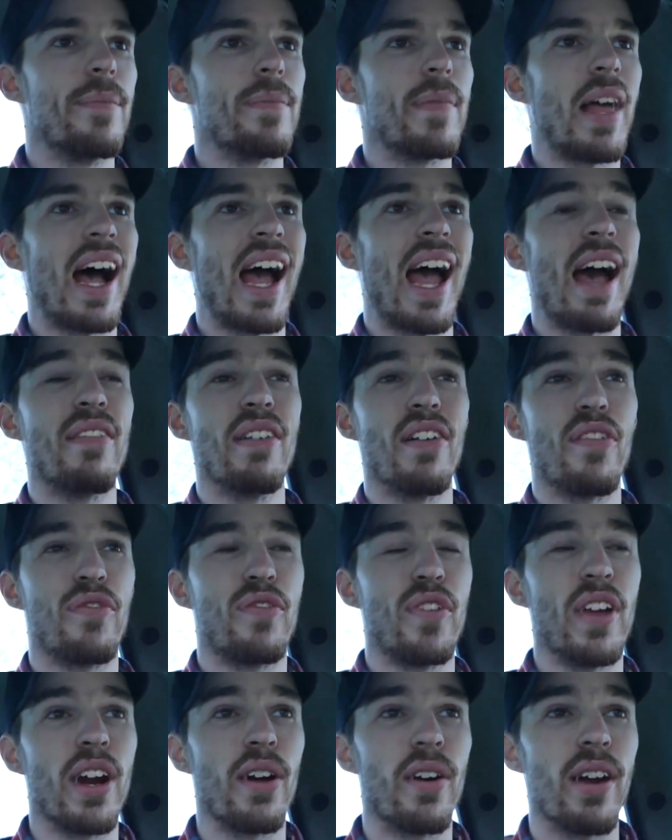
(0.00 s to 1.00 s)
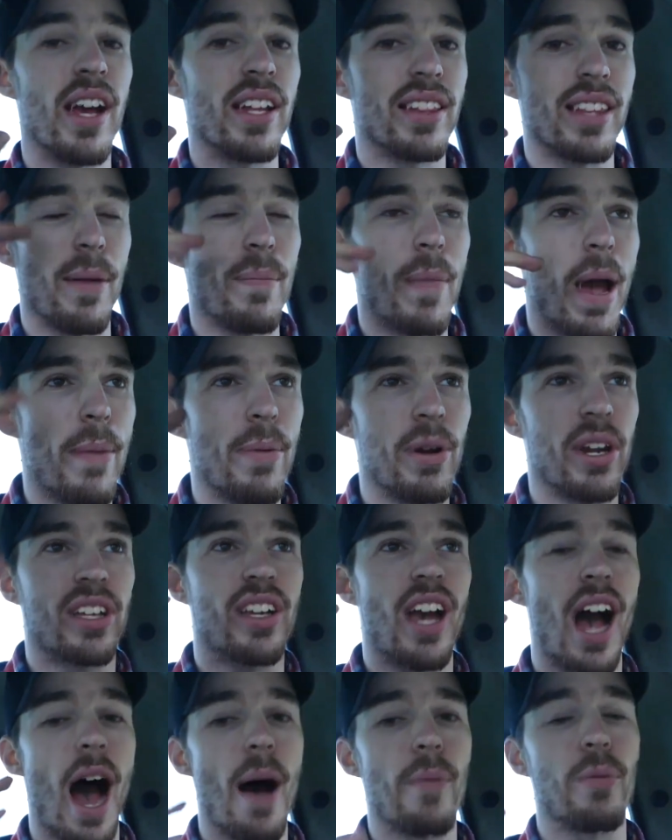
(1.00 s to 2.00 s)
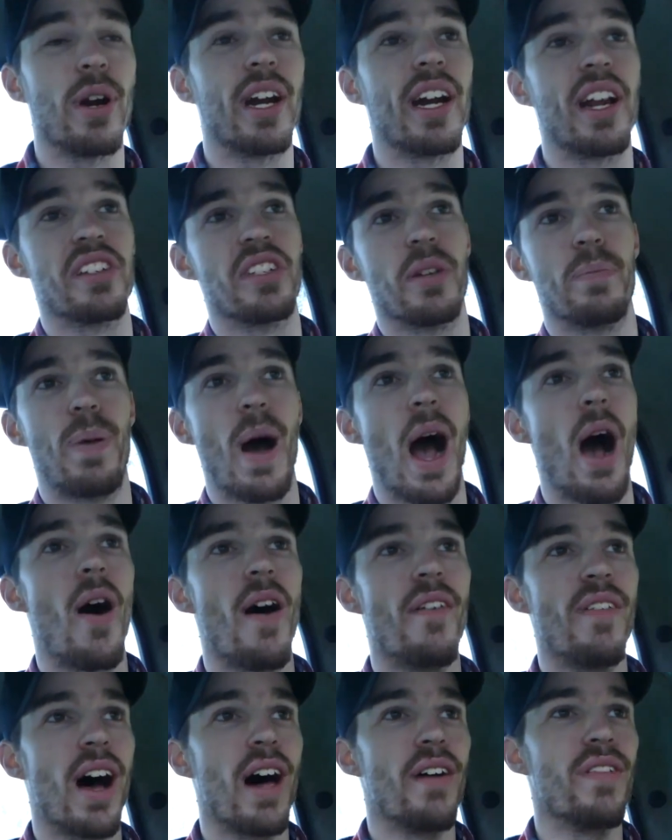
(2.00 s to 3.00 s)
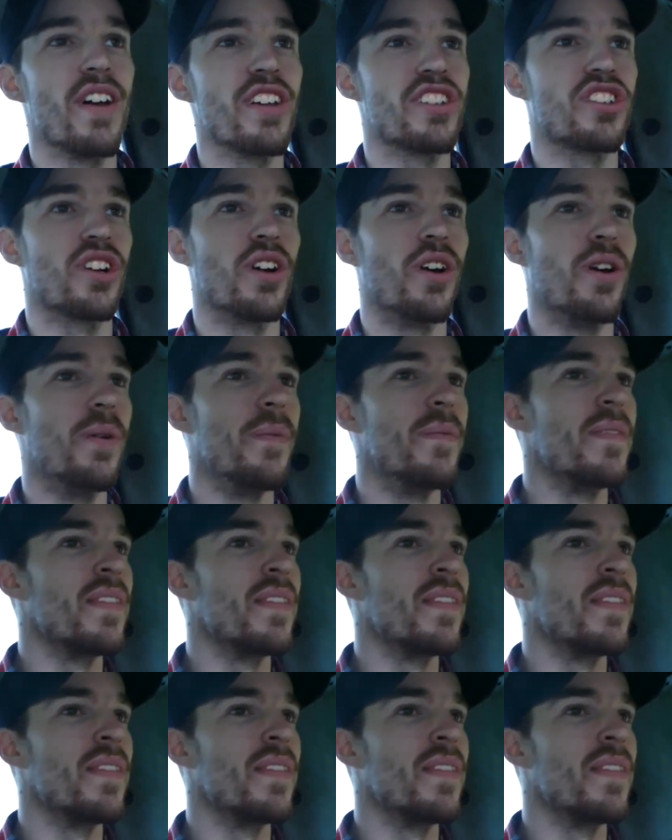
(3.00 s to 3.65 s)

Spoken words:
I have a theory that maybe the carburetor has a power valve issue.